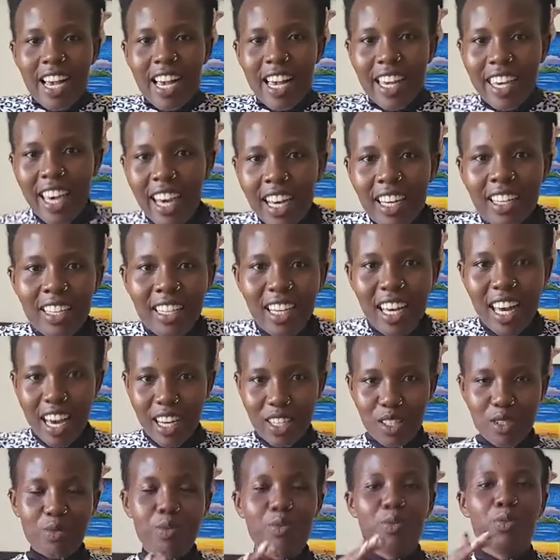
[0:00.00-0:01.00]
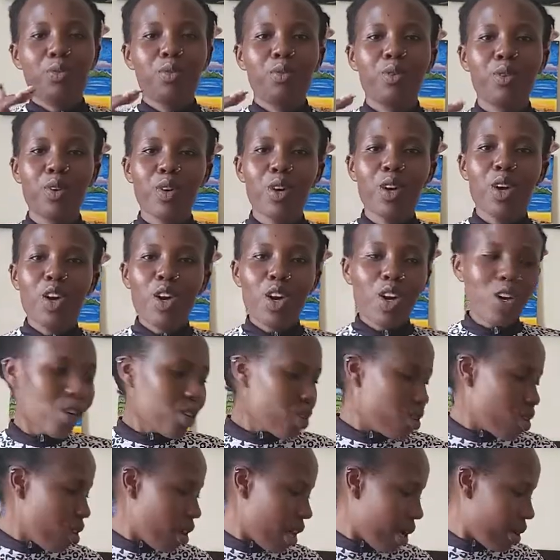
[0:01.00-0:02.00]
Yeah, I had to
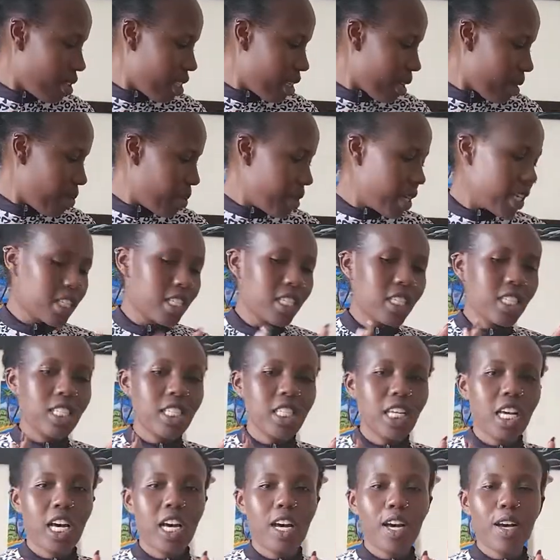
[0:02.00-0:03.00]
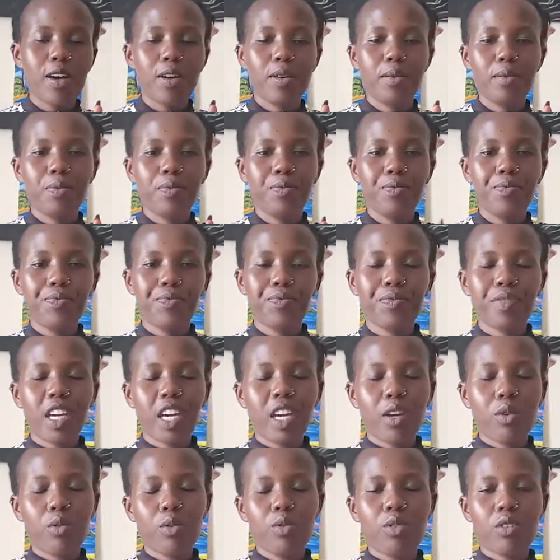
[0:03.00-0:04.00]
go out a bit.
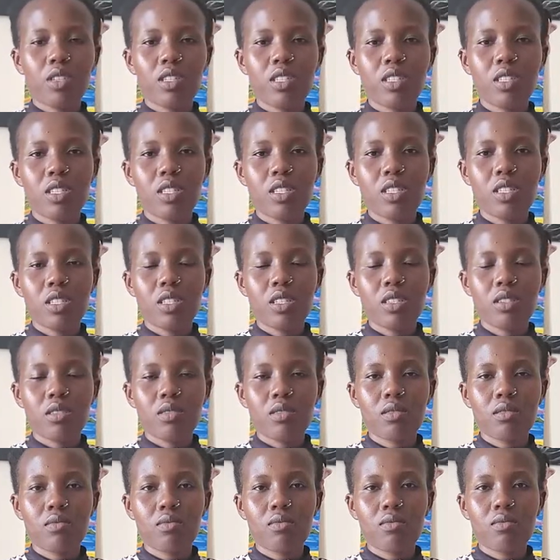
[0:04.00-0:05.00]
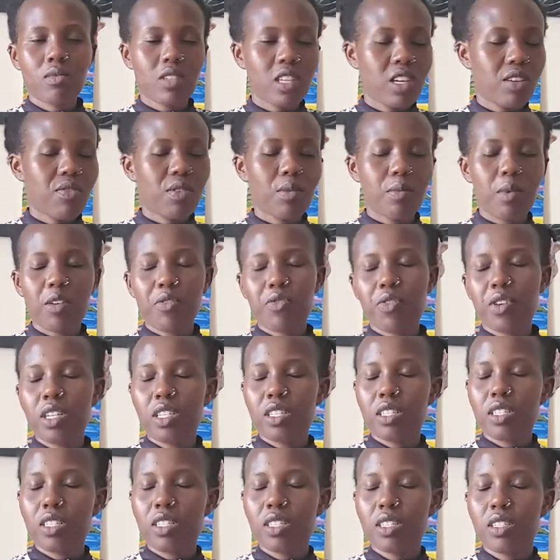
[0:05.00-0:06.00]
I was giving my
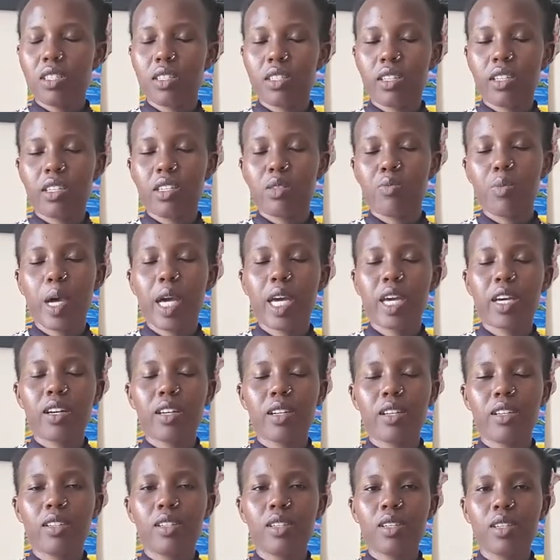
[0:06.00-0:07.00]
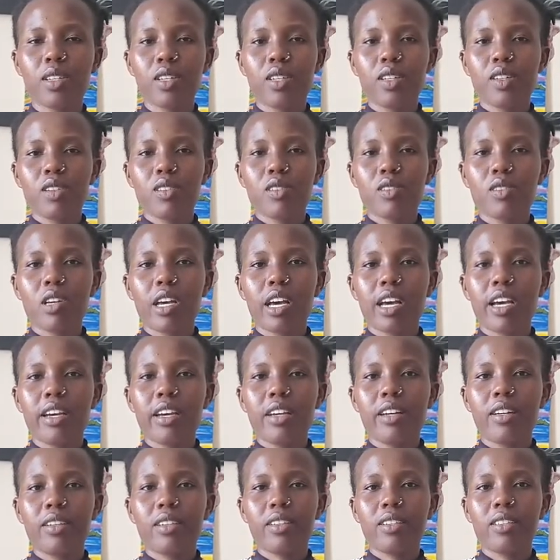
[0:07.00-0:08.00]
friend his bike.
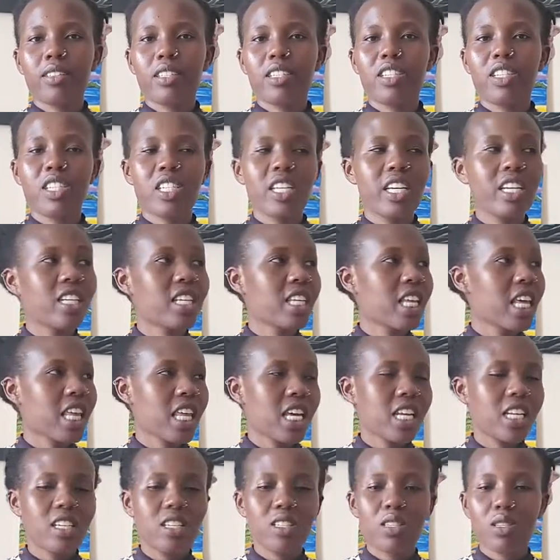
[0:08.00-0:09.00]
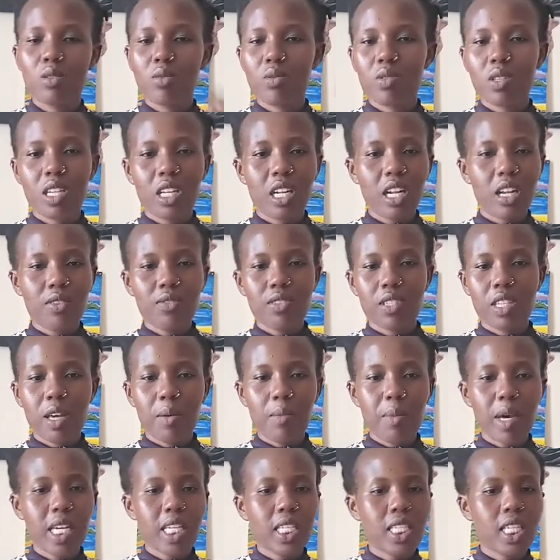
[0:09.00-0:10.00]
It rained the other day, so they left their
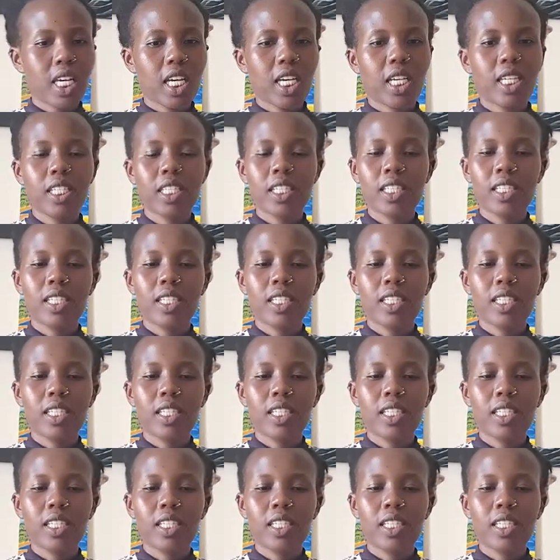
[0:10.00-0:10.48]
bikes here.